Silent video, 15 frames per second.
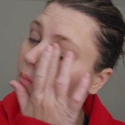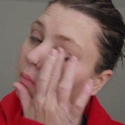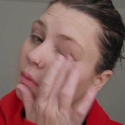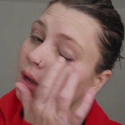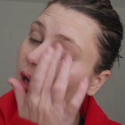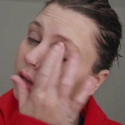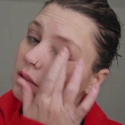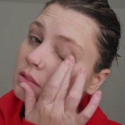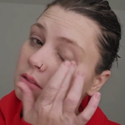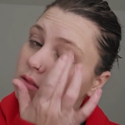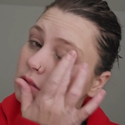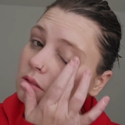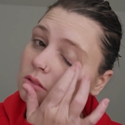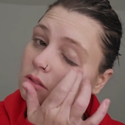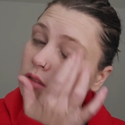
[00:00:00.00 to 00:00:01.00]
my eyes
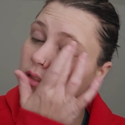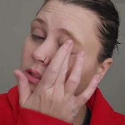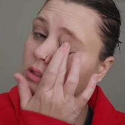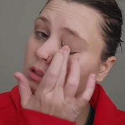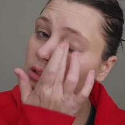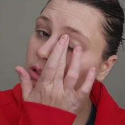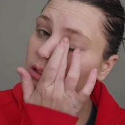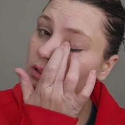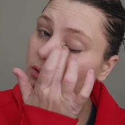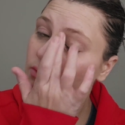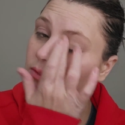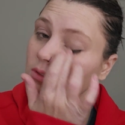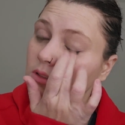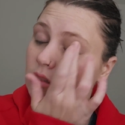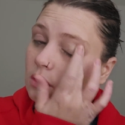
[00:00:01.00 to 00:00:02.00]
are a little
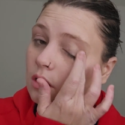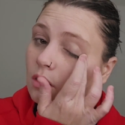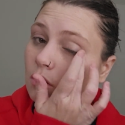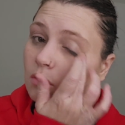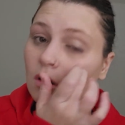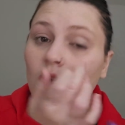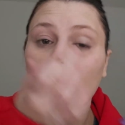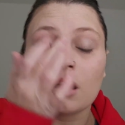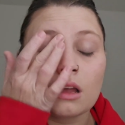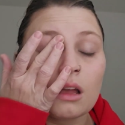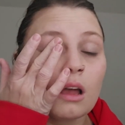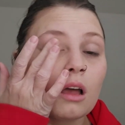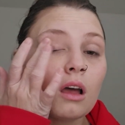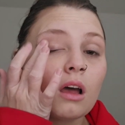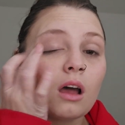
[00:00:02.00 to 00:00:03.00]
sensitive, so
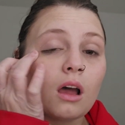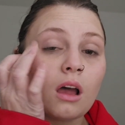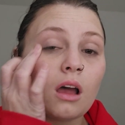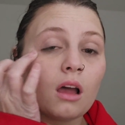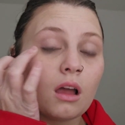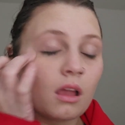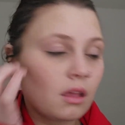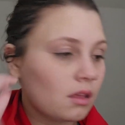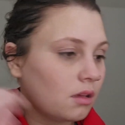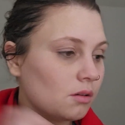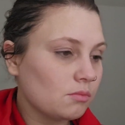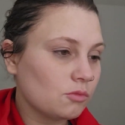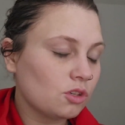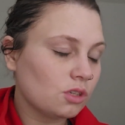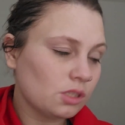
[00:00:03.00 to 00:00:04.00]
I
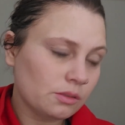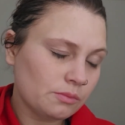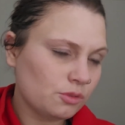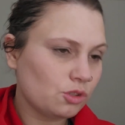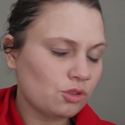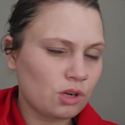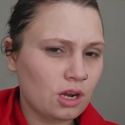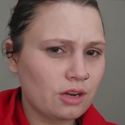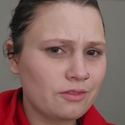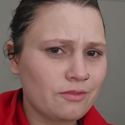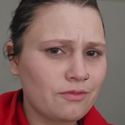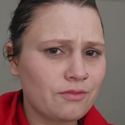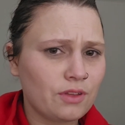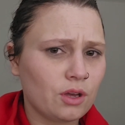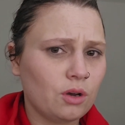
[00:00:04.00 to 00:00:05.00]
am going to try to
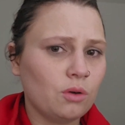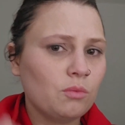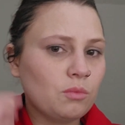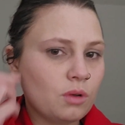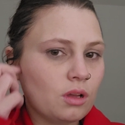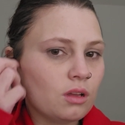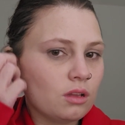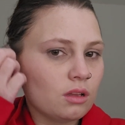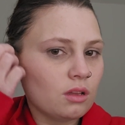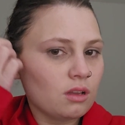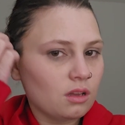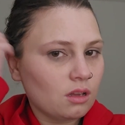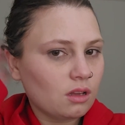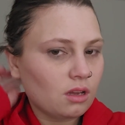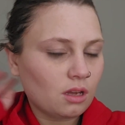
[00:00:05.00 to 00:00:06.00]
film,
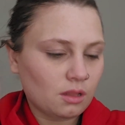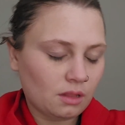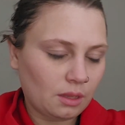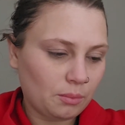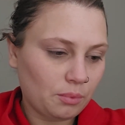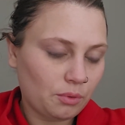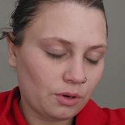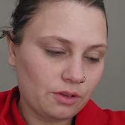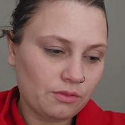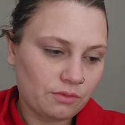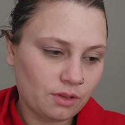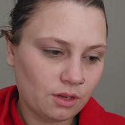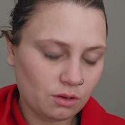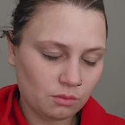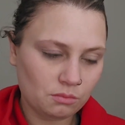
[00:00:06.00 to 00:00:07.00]
like
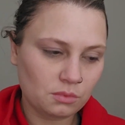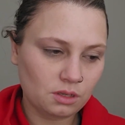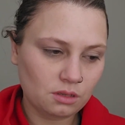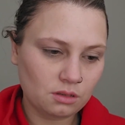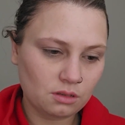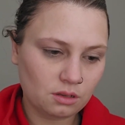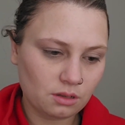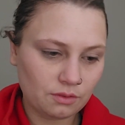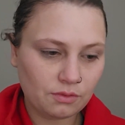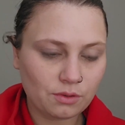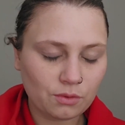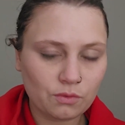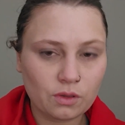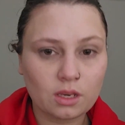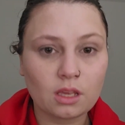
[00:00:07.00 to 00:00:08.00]
pre-film a
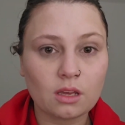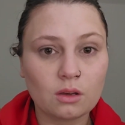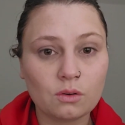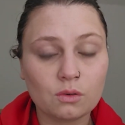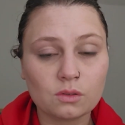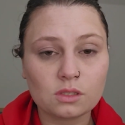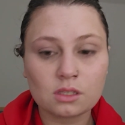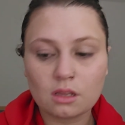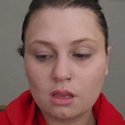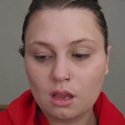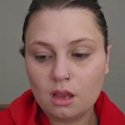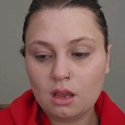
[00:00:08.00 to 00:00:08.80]
few videos,